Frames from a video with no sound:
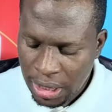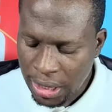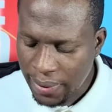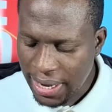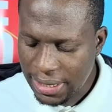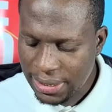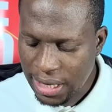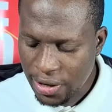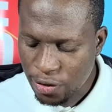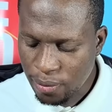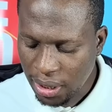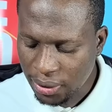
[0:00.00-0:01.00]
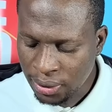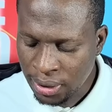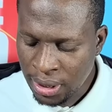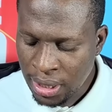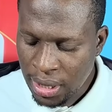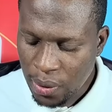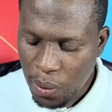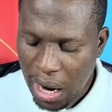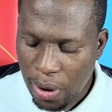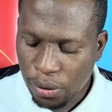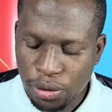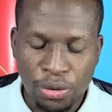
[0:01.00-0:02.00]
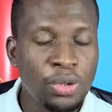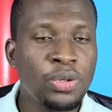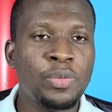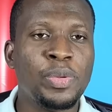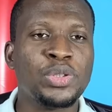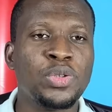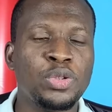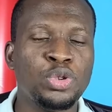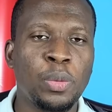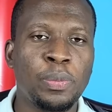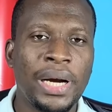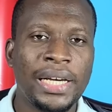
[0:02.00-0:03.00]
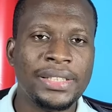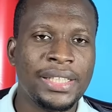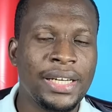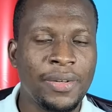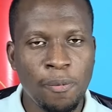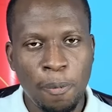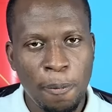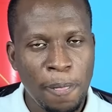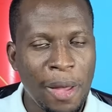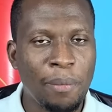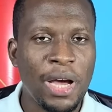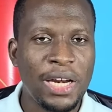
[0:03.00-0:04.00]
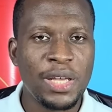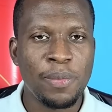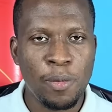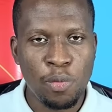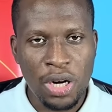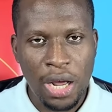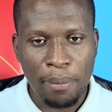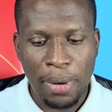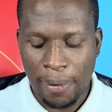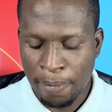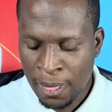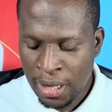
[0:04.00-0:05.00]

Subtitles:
Now I say Jumano. Wow, also no person surprising and number ni mumu number.